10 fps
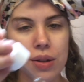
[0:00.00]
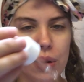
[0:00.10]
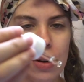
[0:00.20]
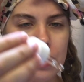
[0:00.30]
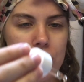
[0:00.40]

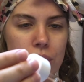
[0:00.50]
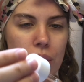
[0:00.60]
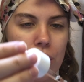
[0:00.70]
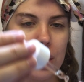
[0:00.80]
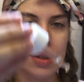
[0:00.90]
You'll also
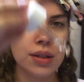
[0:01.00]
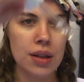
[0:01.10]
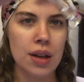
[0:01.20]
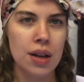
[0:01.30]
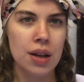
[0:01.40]
notice
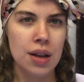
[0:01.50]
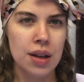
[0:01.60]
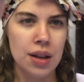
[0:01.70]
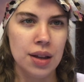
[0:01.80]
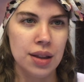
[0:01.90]

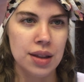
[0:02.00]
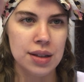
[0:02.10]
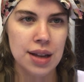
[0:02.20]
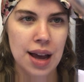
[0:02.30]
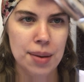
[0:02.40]

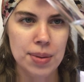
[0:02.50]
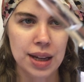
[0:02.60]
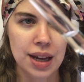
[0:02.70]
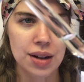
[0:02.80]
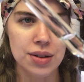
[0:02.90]
this
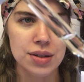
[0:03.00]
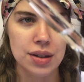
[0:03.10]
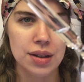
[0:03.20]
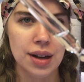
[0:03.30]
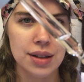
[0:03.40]
applicator
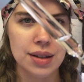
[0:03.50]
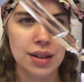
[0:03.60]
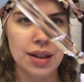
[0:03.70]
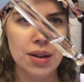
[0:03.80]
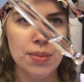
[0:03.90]
has a
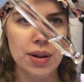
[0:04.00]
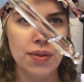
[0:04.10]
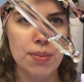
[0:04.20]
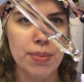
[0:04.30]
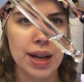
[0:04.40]
little bit
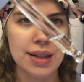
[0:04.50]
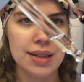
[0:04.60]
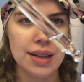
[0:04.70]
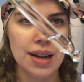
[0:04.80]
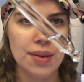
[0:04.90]
of a
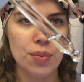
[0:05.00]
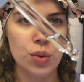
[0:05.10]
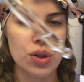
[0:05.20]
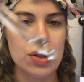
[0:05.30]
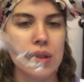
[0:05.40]
bend in it,
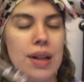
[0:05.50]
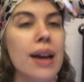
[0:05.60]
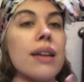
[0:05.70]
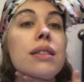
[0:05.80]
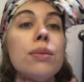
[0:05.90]
which is
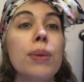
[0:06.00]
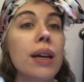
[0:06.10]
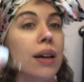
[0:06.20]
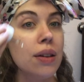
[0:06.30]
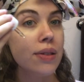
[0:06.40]
nice
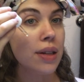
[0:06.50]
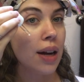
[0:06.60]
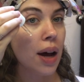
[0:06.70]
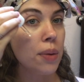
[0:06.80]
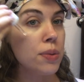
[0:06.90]
because it
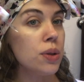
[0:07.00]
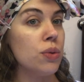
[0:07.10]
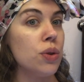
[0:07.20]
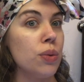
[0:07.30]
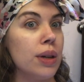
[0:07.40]
helps you
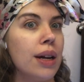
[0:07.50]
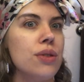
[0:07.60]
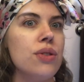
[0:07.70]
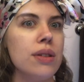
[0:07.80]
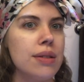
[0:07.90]
do what I
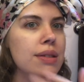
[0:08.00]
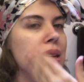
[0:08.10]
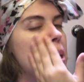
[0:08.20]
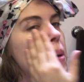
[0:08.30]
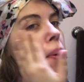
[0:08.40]
just
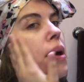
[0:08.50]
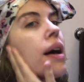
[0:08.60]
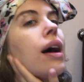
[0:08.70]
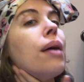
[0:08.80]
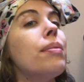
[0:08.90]
did
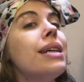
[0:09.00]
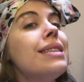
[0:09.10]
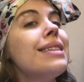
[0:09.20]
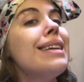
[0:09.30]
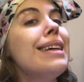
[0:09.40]
on my
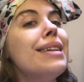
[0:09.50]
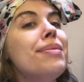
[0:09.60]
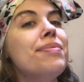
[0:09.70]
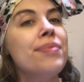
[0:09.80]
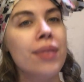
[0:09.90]
skin.